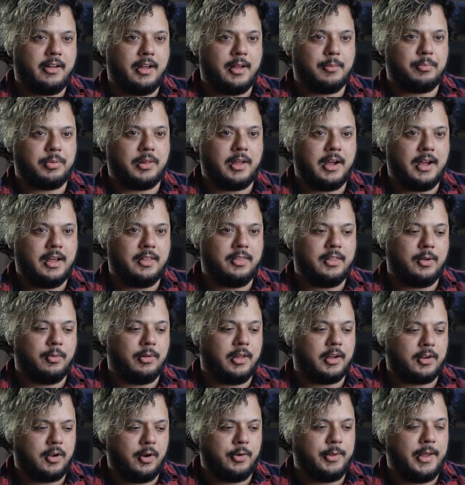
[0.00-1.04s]
I applied and they were
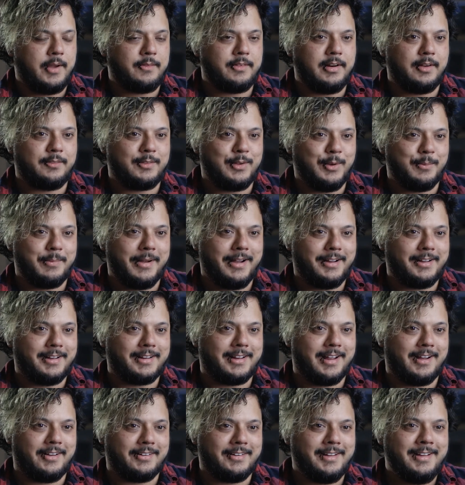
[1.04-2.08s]
like, oh, you have enough in your bank
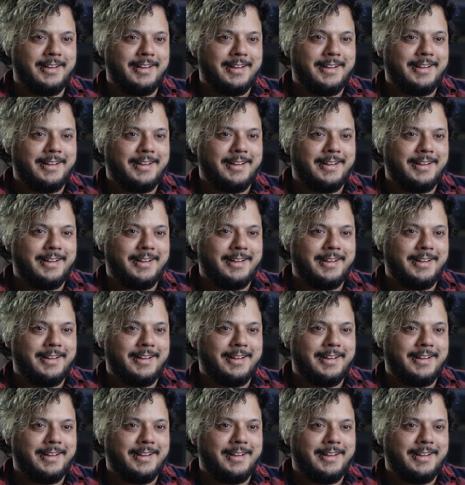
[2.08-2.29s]
account.